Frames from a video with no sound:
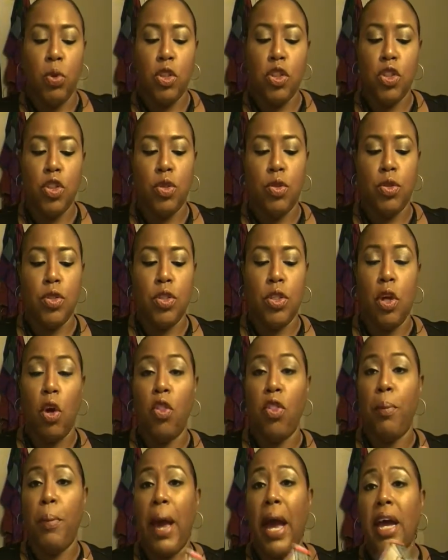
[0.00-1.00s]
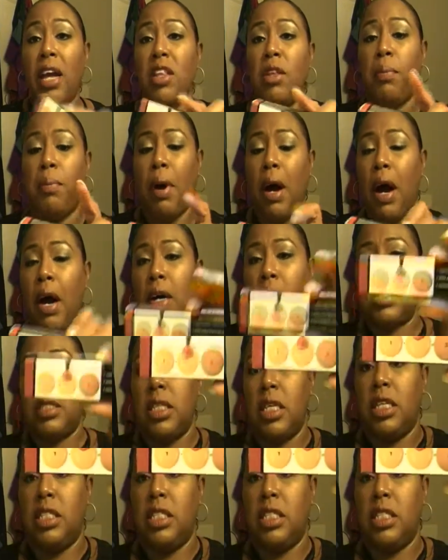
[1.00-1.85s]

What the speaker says: What you do is, on the back of the box,